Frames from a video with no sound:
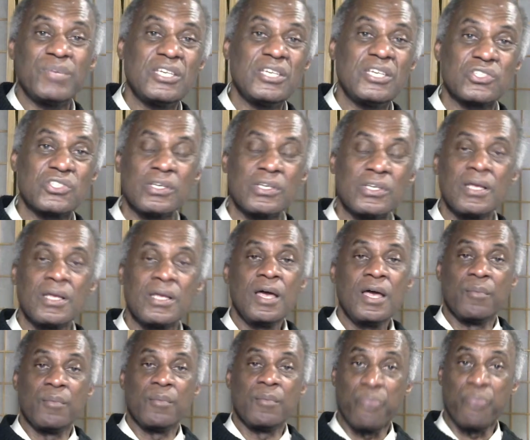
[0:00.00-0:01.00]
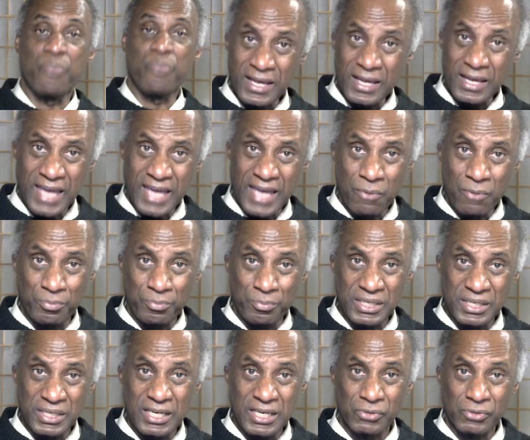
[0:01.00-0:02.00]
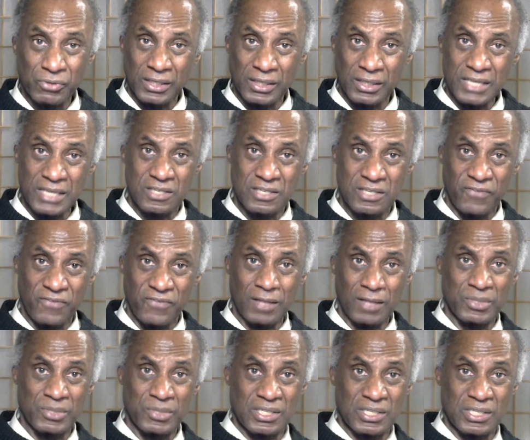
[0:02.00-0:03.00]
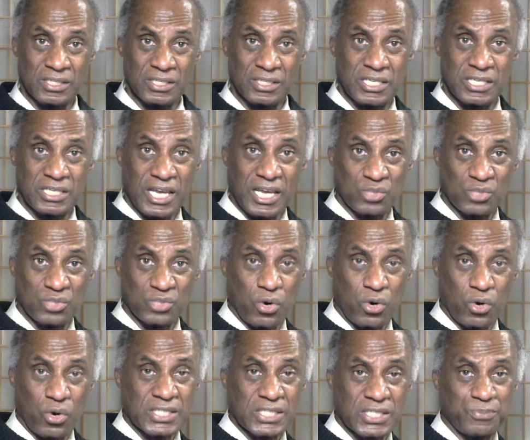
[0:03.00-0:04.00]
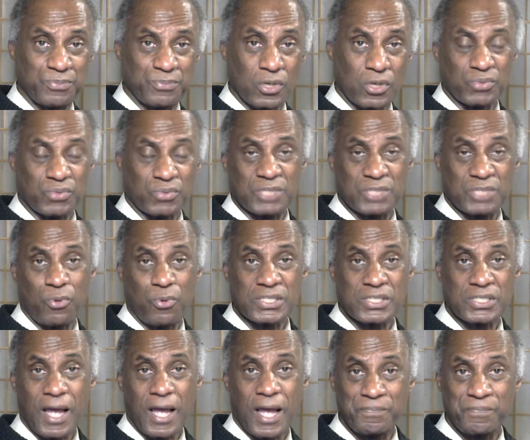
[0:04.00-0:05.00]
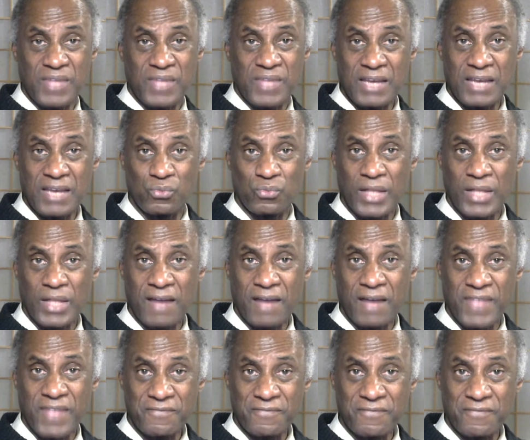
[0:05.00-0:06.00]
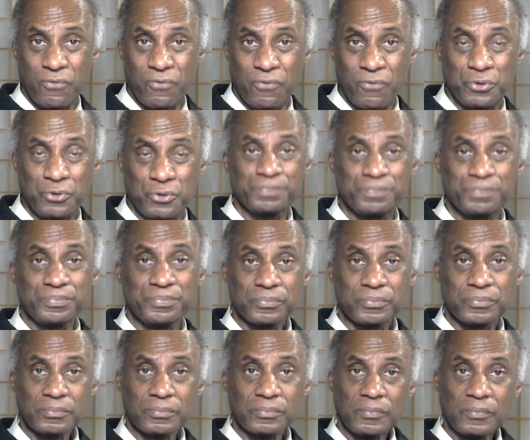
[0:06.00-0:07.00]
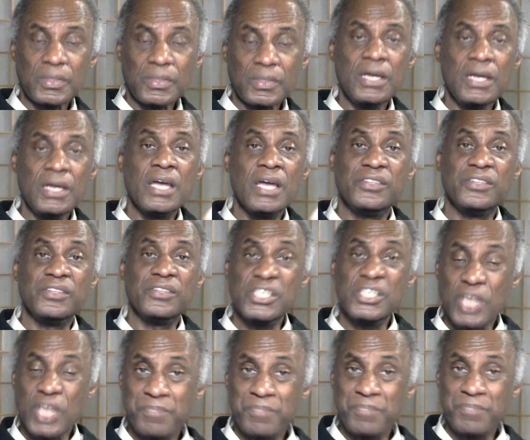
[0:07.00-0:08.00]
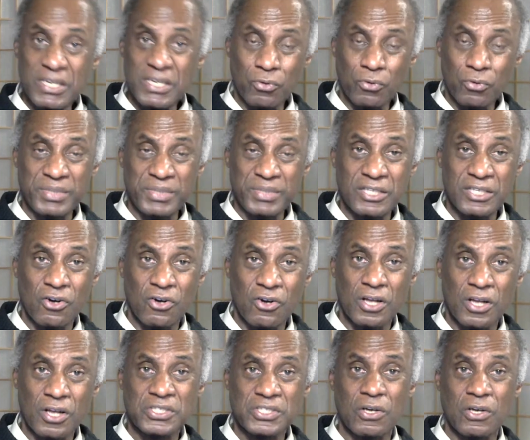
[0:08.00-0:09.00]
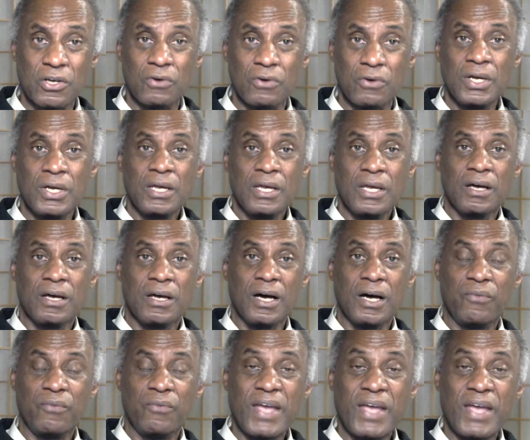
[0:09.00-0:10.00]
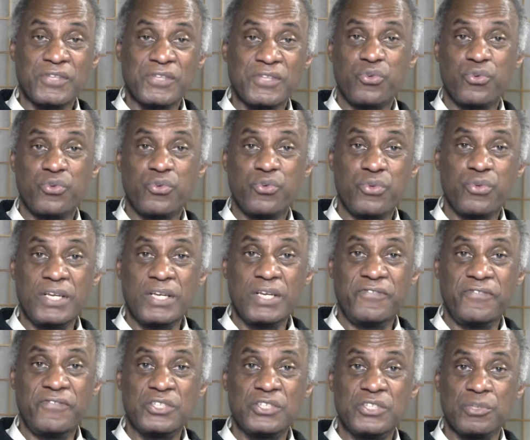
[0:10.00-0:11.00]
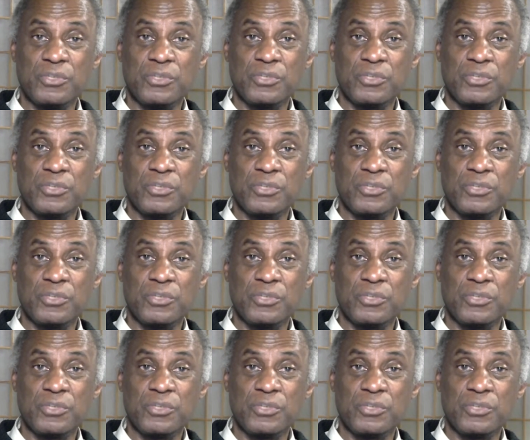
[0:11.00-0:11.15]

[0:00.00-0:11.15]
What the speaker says: Eastern. Brian Kent will be here with the latest developments in today's world of sports with Sports Update. We'll have that for you. DJ Pete will be here also. We have the 2020 feature.